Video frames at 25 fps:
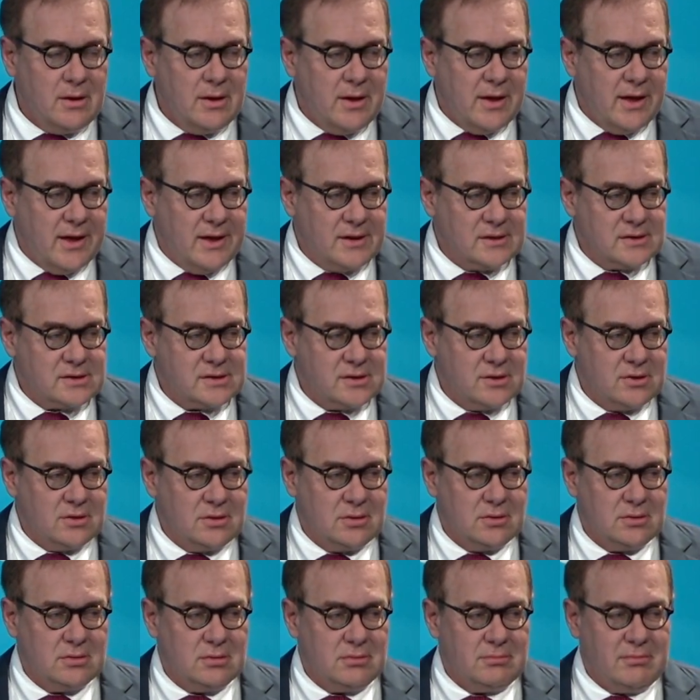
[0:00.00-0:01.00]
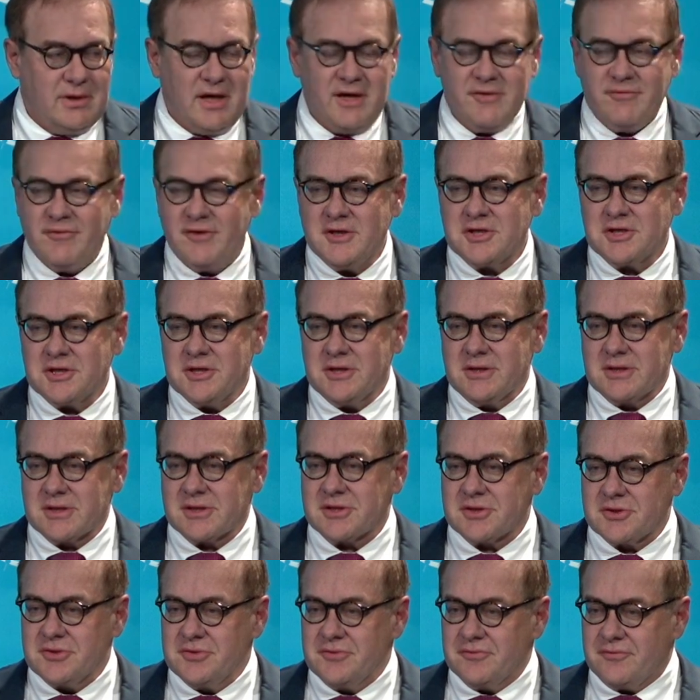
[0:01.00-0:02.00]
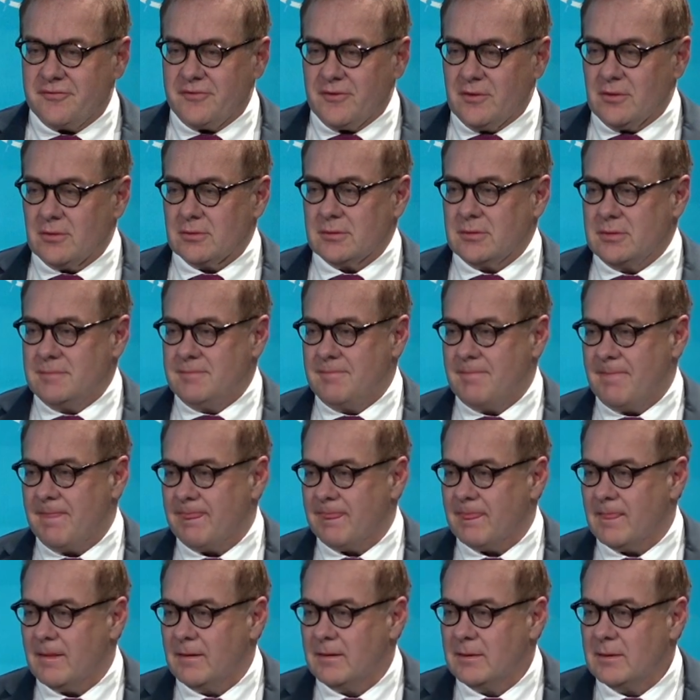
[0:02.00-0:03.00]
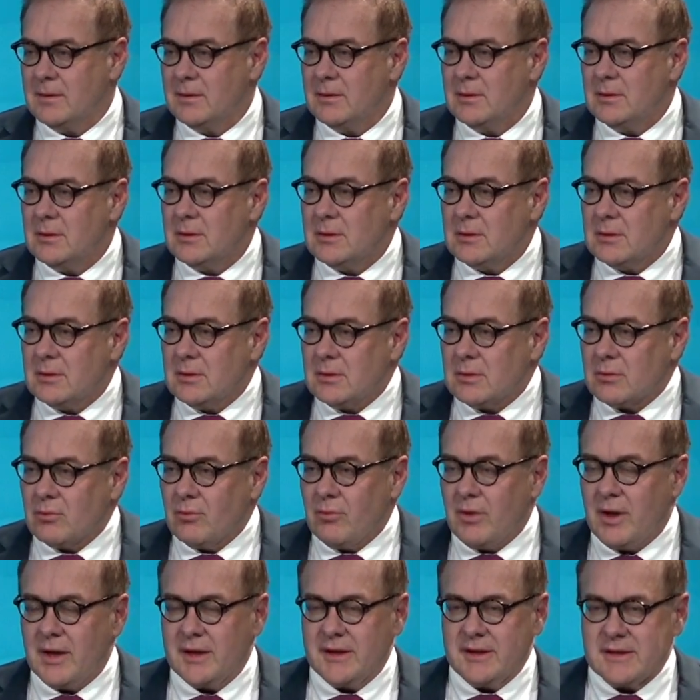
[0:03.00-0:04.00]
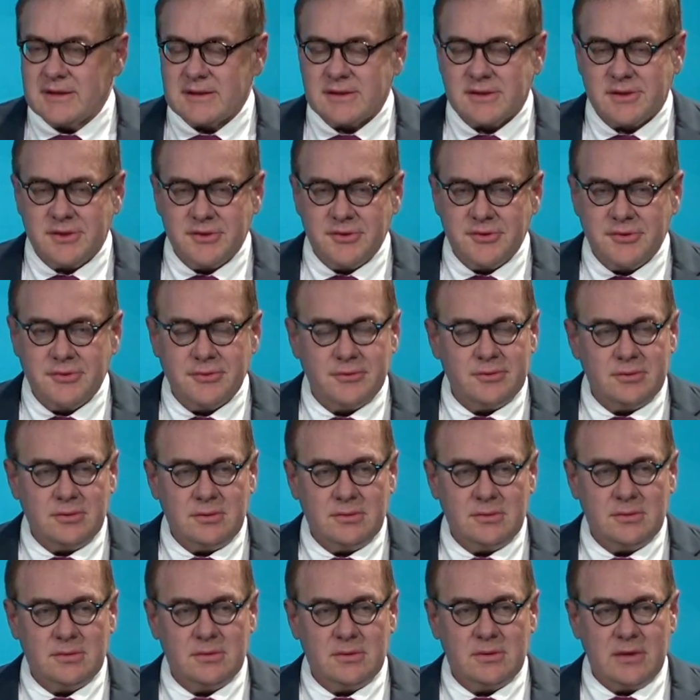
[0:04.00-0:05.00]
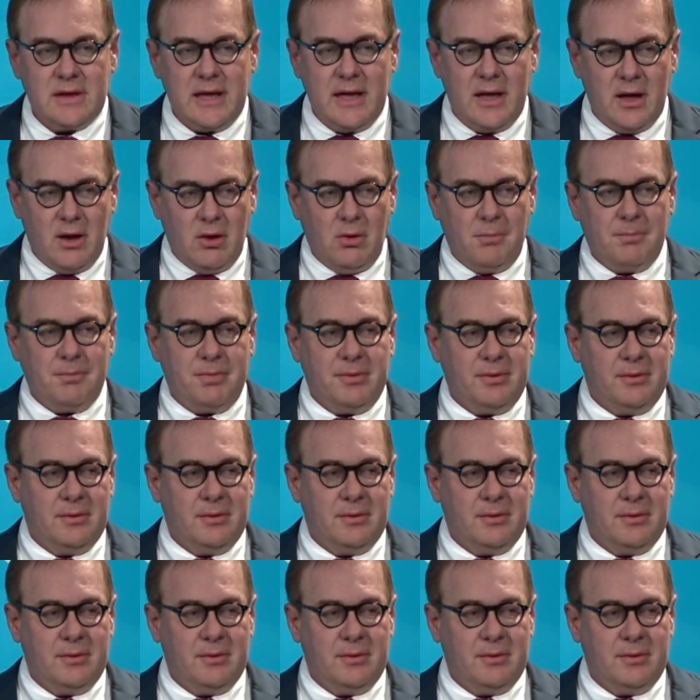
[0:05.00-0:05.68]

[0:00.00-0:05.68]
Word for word: And so my vision is twofold. One is to help